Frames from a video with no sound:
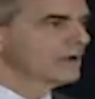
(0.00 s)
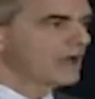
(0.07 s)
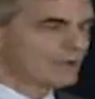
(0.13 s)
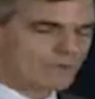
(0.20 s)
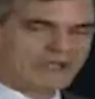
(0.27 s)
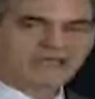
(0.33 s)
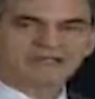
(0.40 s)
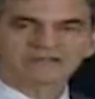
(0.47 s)
I
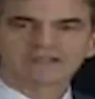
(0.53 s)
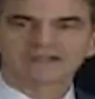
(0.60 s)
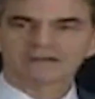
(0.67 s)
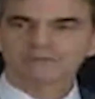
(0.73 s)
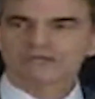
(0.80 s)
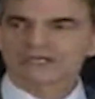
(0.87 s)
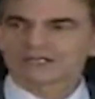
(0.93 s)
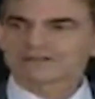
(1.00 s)
waited
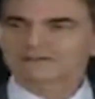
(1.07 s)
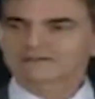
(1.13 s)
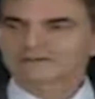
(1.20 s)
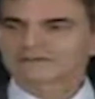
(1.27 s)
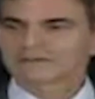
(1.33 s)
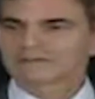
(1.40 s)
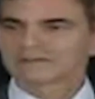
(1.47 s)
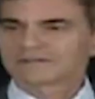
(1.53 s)
10 minutes.
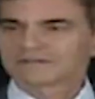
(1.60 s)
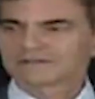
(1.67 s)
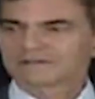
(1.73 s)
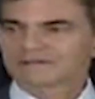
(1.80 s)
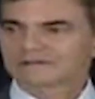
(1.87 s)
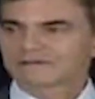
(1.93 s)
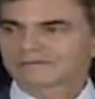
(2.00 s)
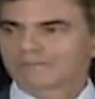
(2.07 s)

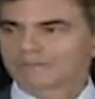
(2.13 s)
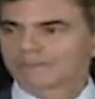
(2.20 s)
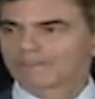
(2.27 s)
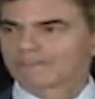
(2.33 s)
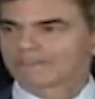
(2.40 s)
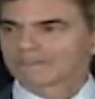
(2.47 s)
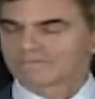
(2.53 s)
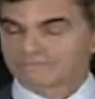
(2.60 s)

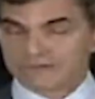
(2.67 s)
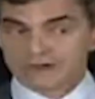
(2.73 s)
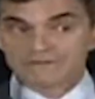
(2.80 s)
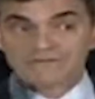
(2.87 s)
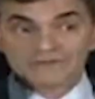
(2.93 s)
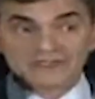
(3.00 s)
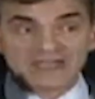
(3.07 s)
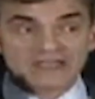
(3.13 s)

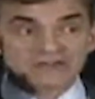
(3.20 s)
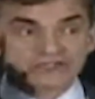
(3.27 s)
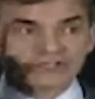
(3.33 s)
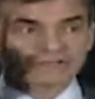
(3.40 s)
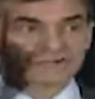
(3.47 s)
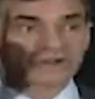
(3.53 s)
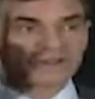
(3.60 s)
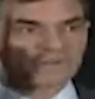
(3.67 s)

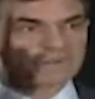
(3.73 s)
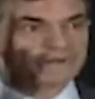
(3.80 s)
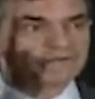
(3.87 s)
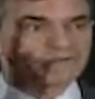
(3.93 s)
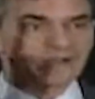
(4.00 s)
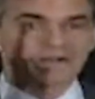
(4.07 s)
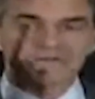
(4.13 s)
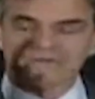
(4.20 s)
Verification, trust but
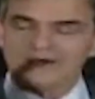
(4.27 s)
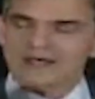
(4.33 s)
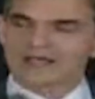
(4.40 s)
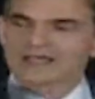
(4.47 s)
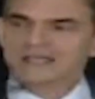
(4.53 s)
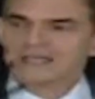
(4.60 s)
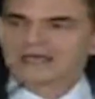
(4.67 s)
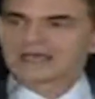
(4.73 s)
verify,
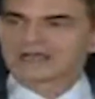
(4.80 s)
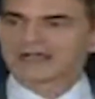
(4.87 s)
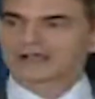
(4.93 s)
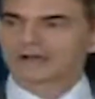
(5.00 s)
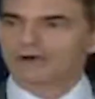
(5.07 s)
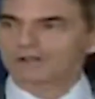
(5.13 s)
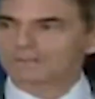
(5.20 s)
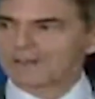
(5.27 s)
and I
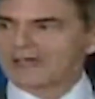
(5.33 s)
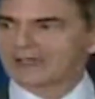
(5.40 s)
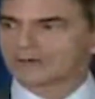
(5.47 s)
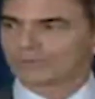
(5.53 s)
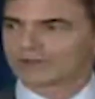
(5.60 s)
called back.